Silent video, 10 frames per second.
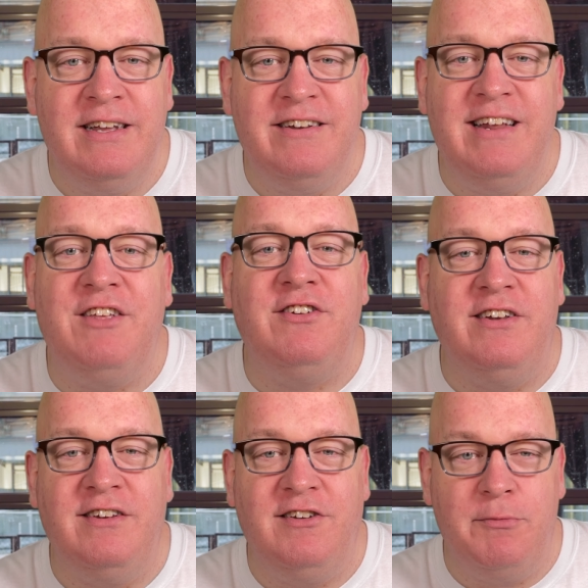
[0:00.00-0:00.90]

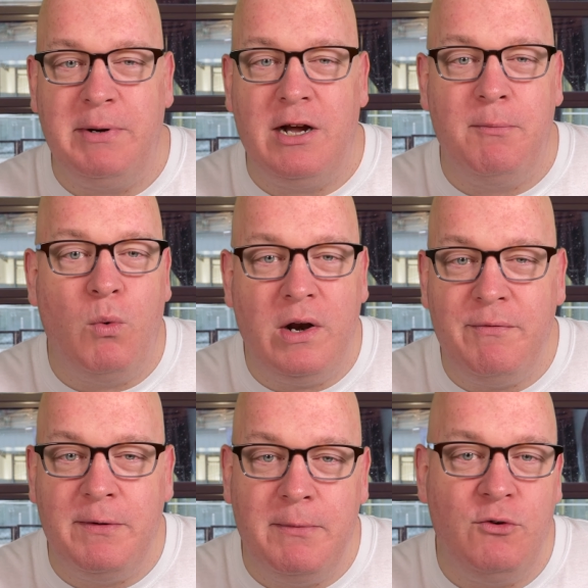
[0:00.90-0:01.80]
destined to become one
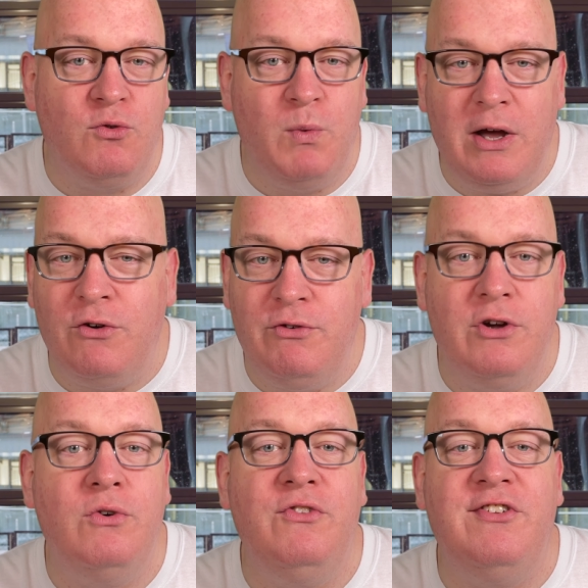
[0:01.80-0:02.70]
of the most
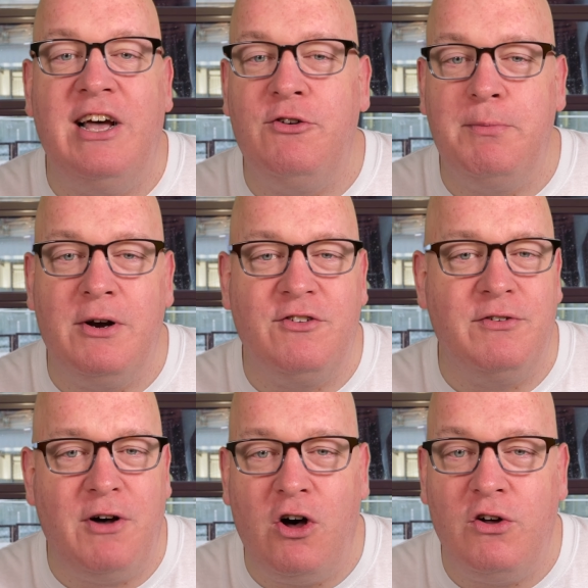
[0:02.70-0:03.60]
well-known sound marks
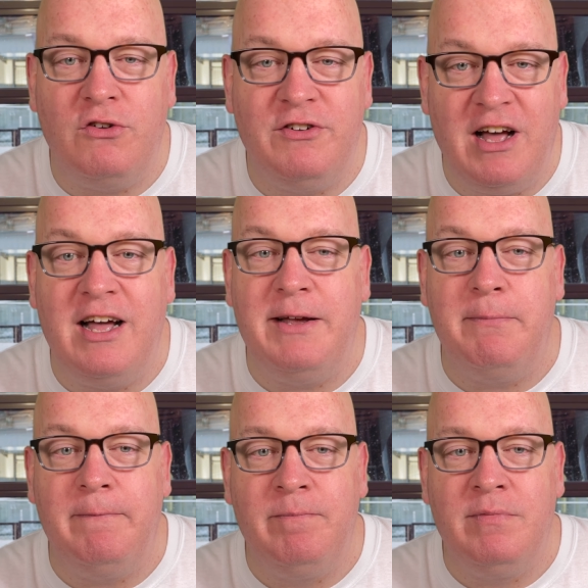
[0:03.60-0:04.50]
of all
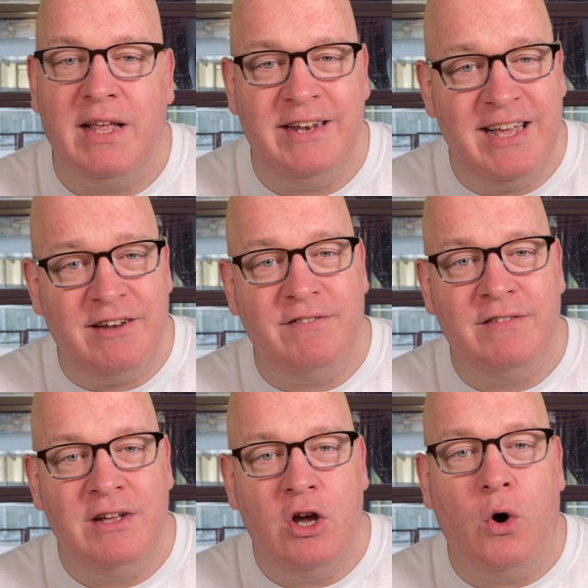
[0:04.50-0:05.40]
time, and yet
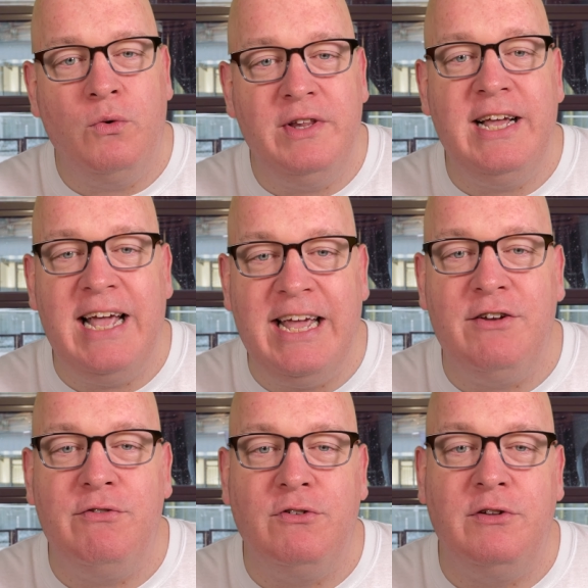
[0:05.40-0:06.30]
only a
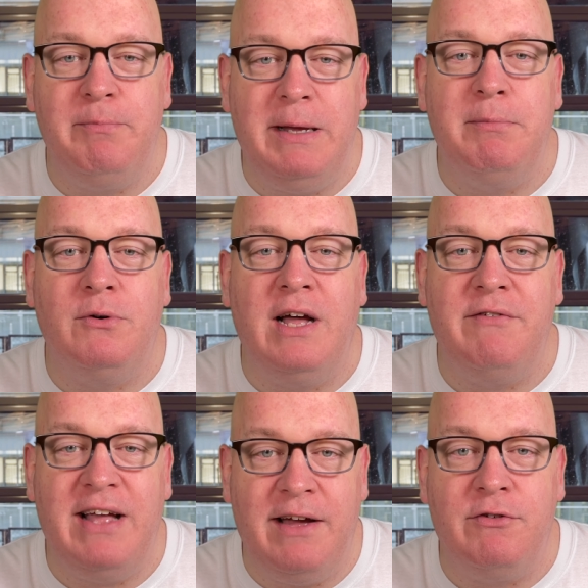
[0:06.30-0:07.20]
handful of people
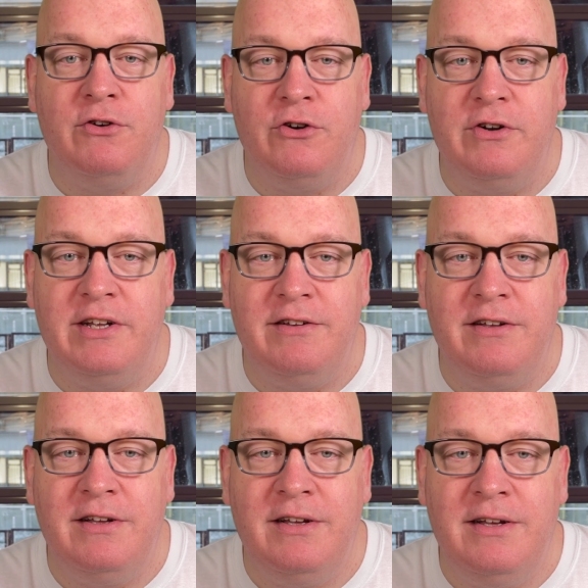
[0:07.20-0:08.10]
have ever heard it.
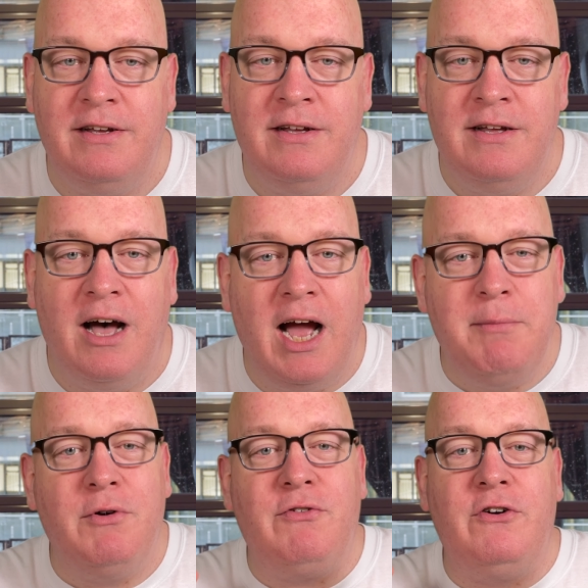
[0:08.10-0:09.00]

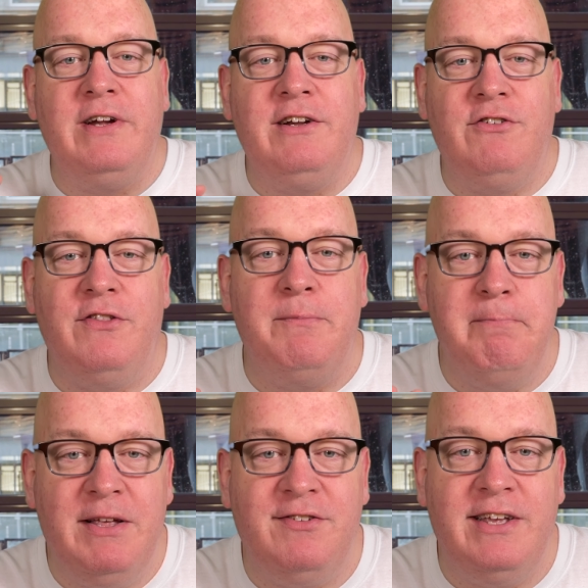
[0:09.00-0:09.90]
I'm referring to the
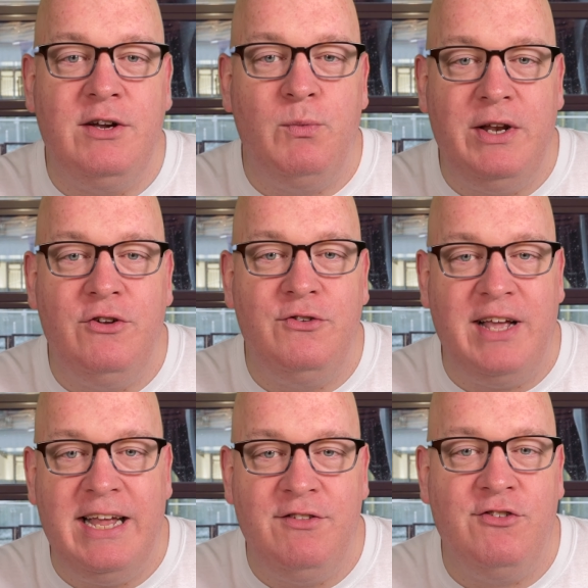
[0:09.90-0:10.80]
missing Windows
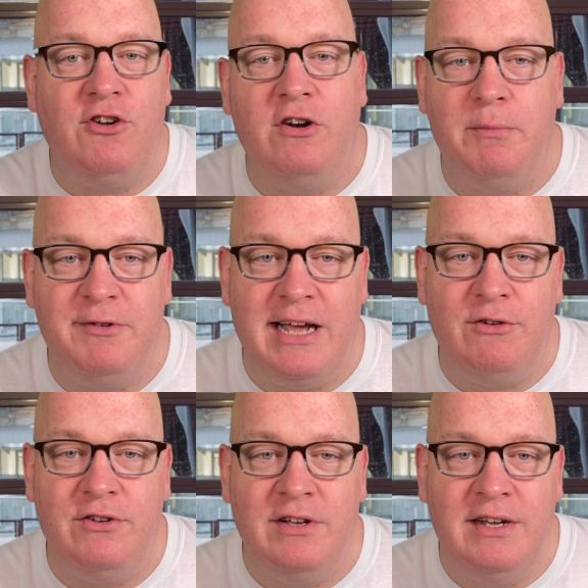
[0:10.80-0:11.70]
8 startup
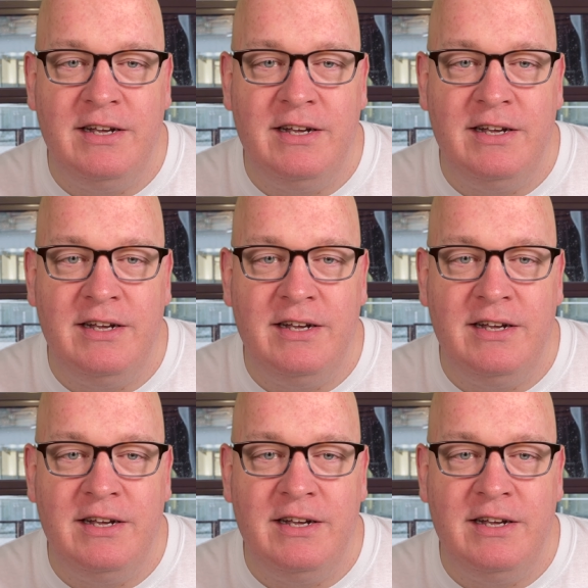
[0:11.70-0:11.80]
sound,